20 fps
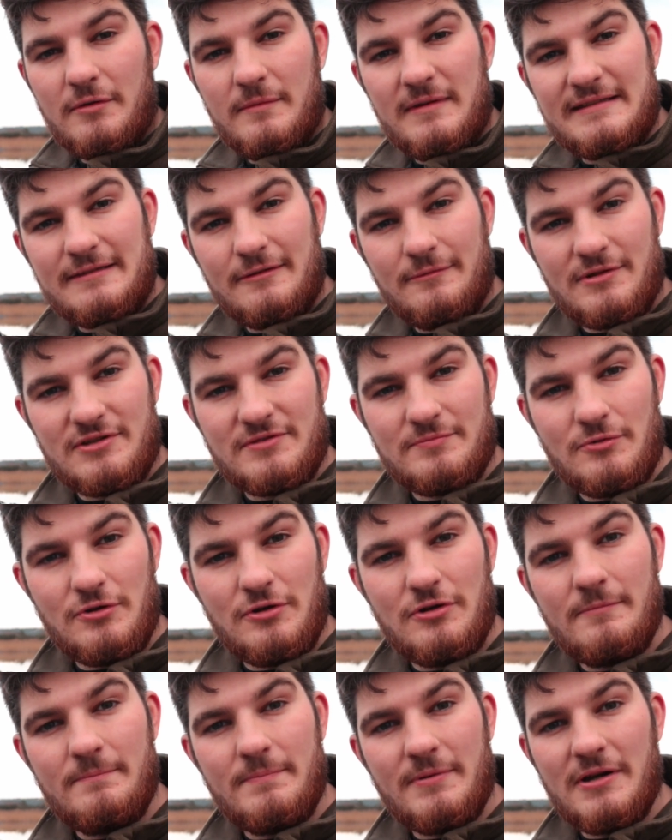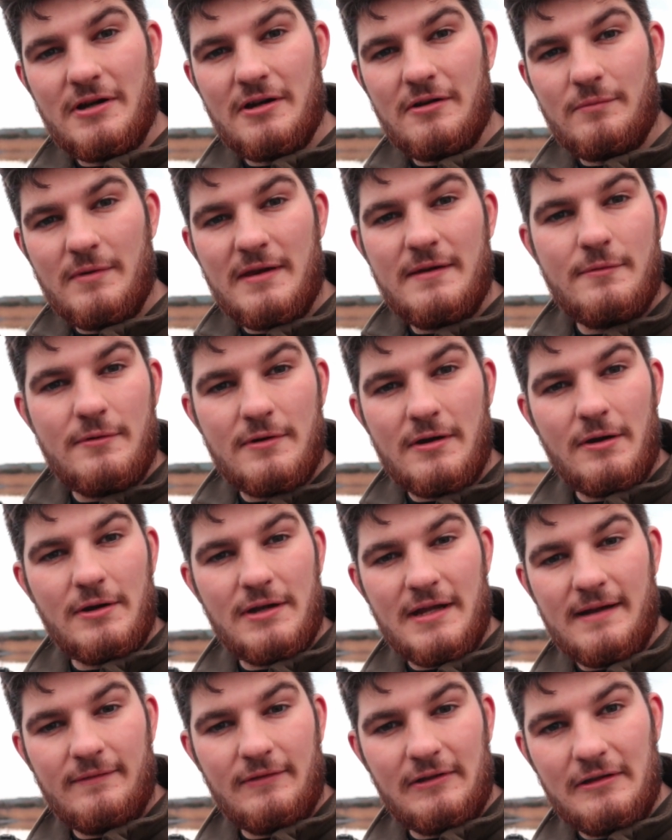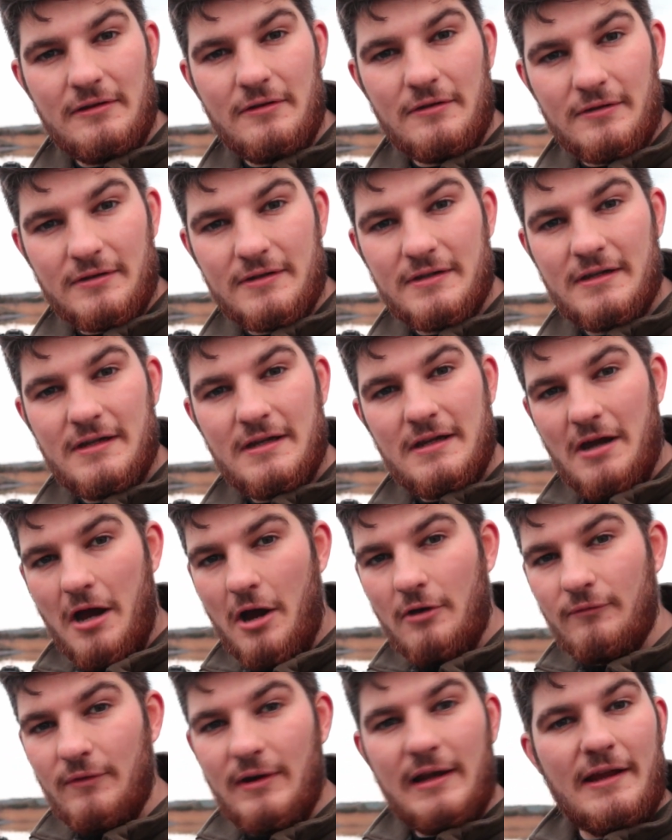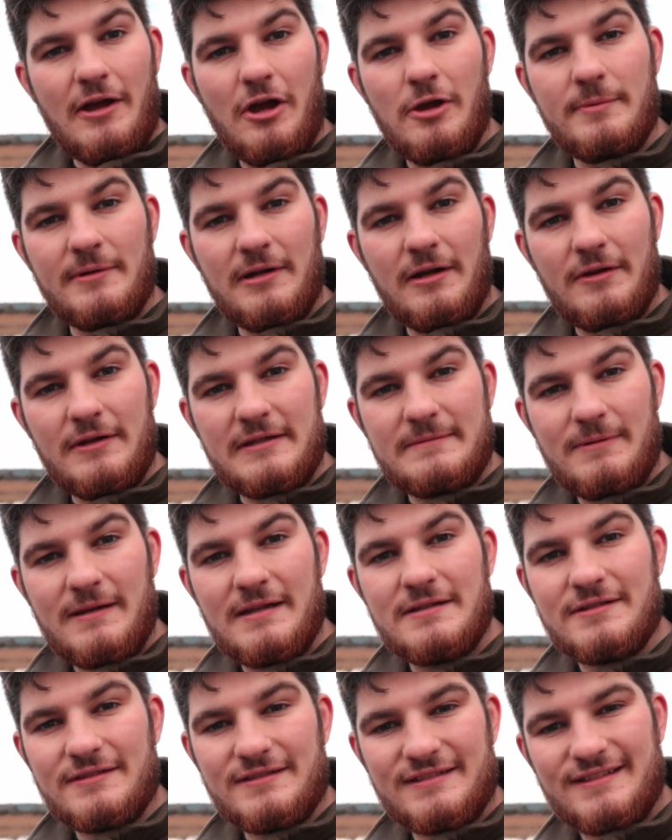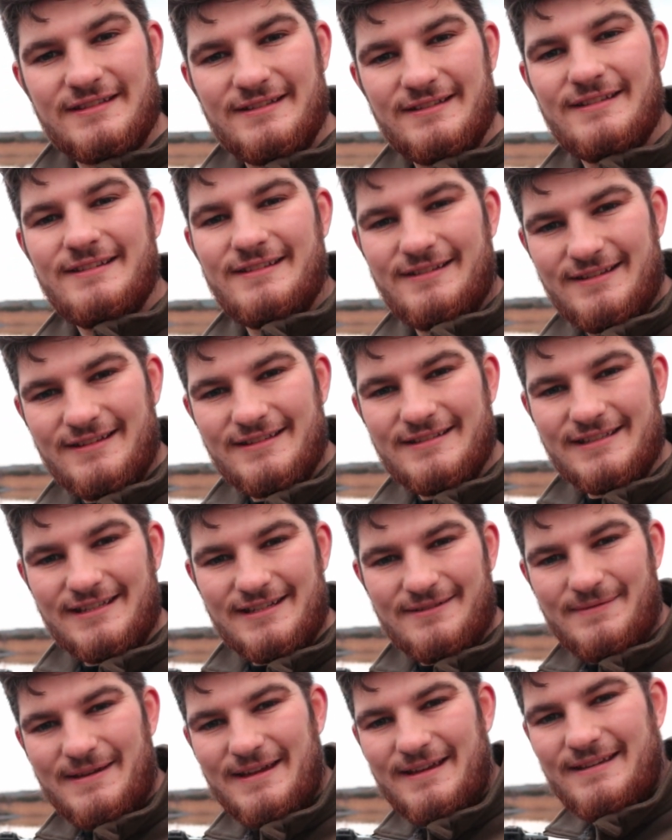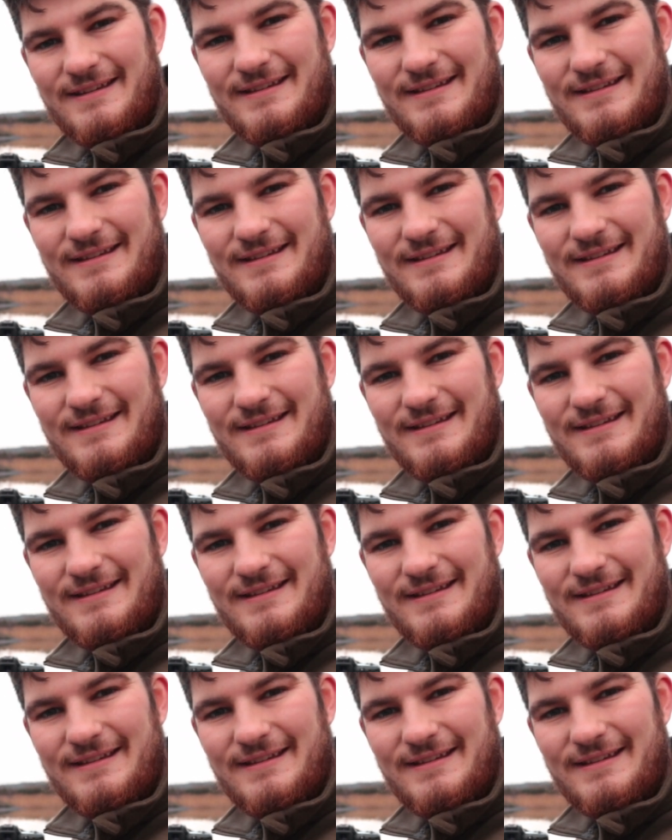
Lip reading: going to be too much more, but we will go and have a look. I really hope you like those pictures. See you in a bit.